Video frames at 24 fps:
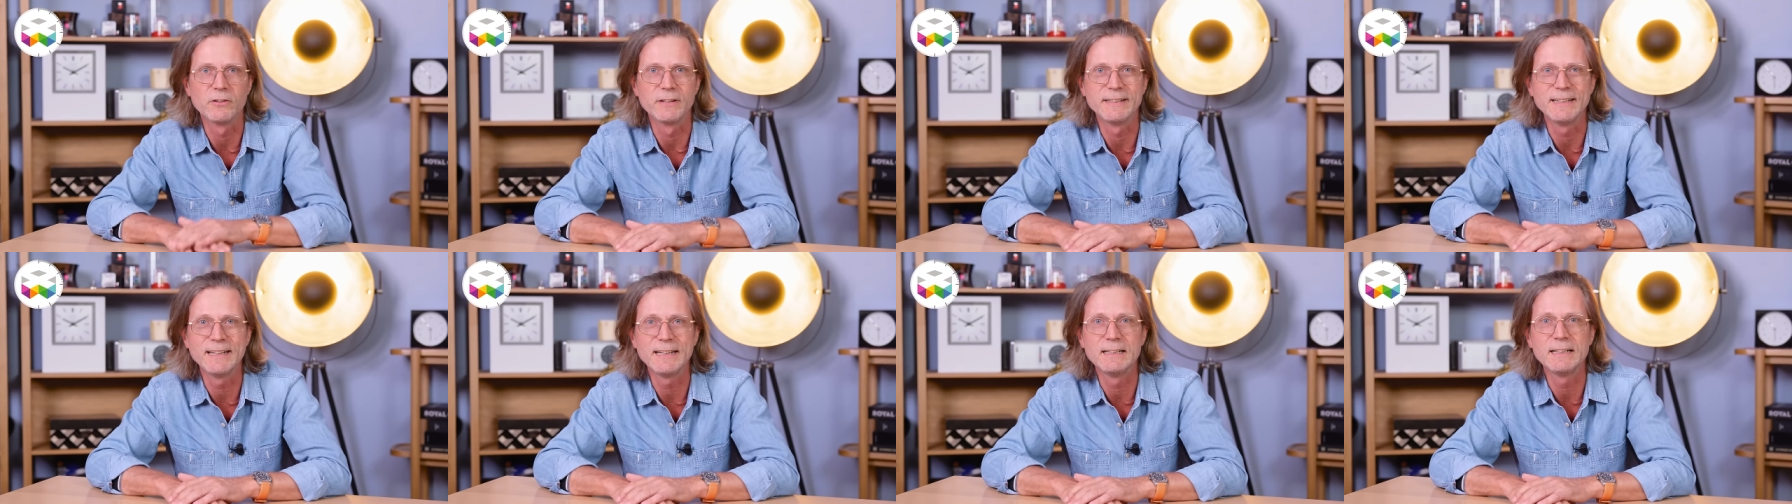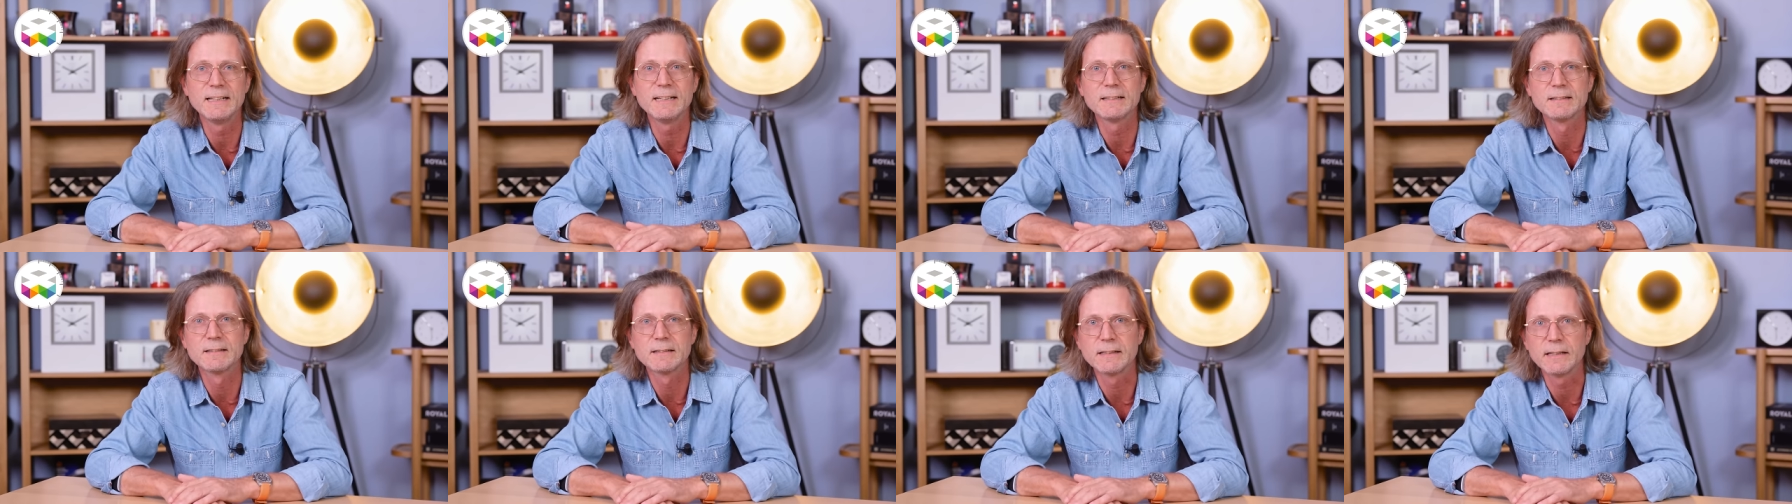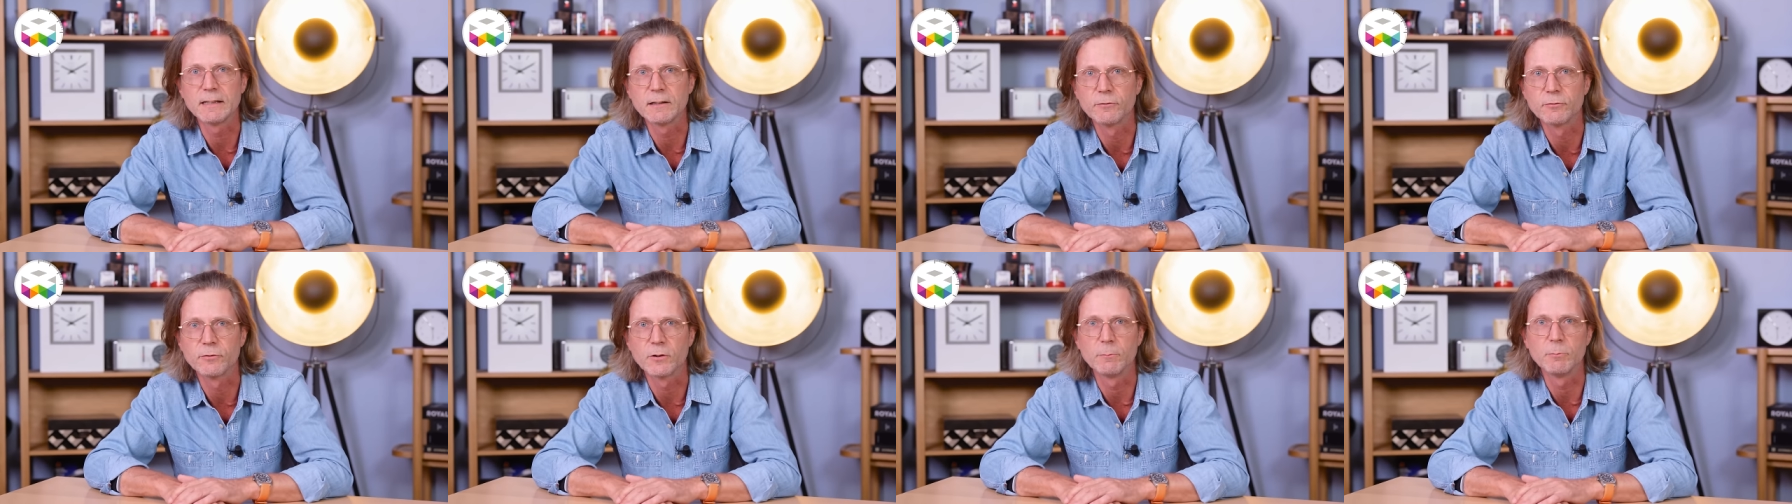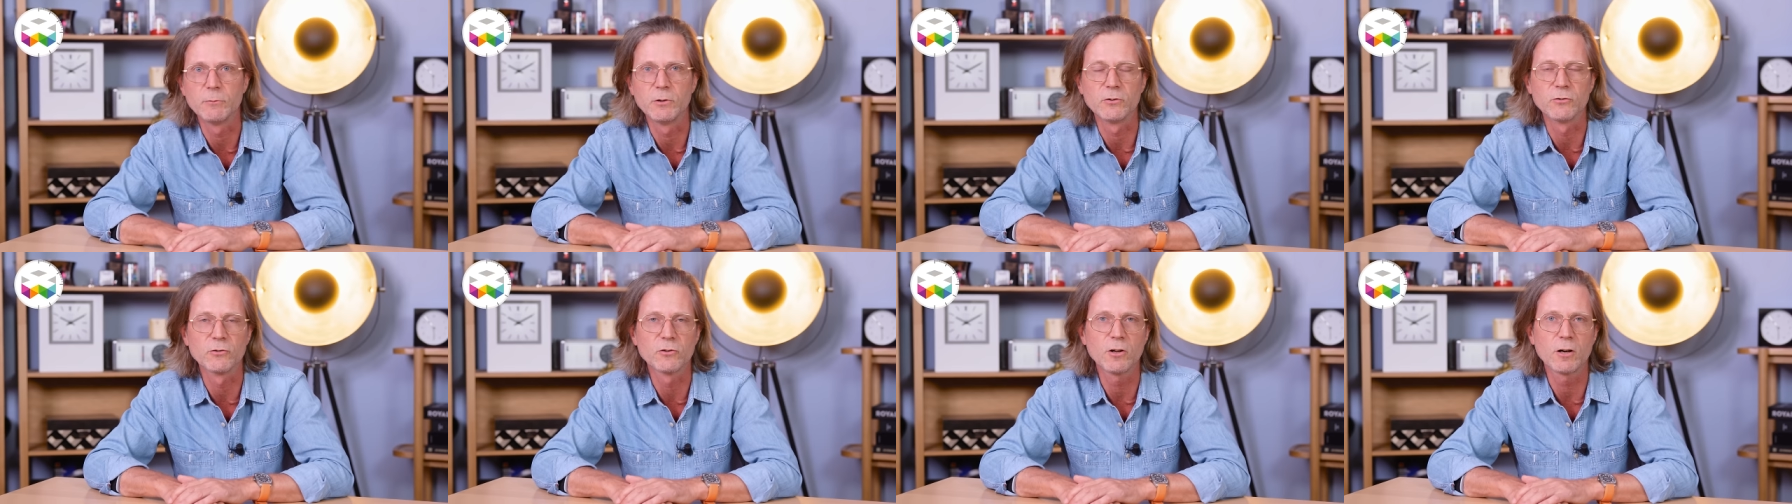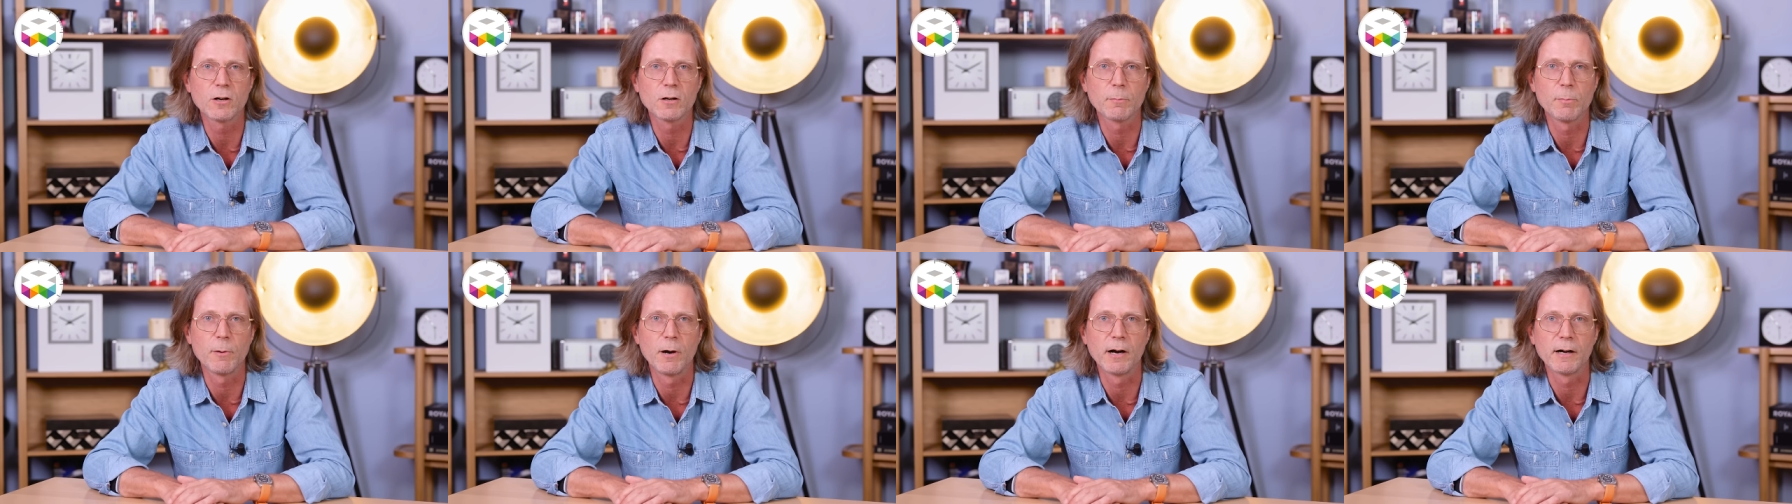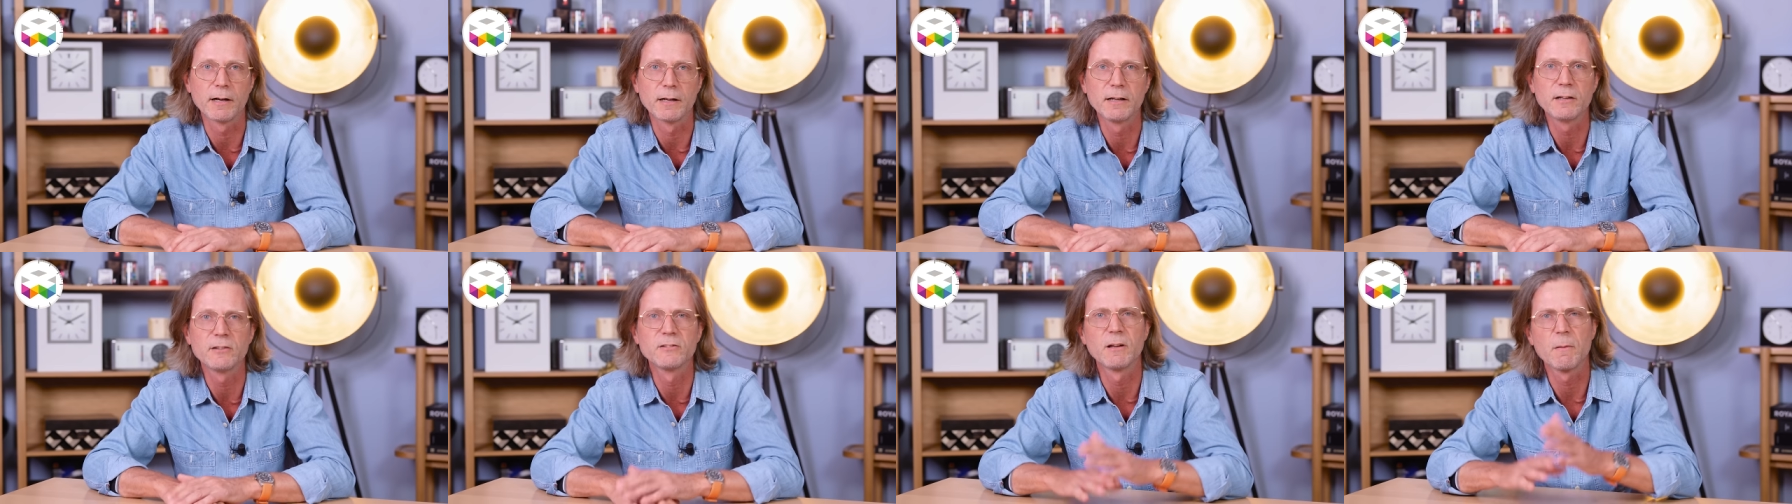delisting from the stock
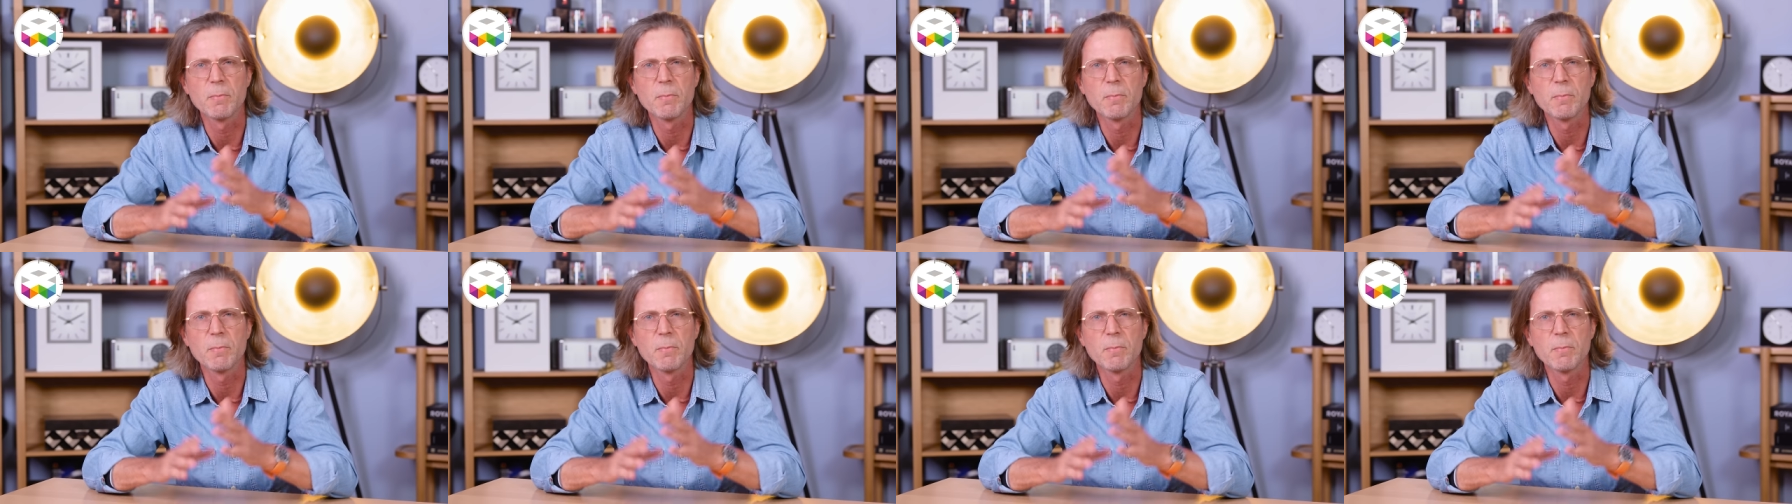market,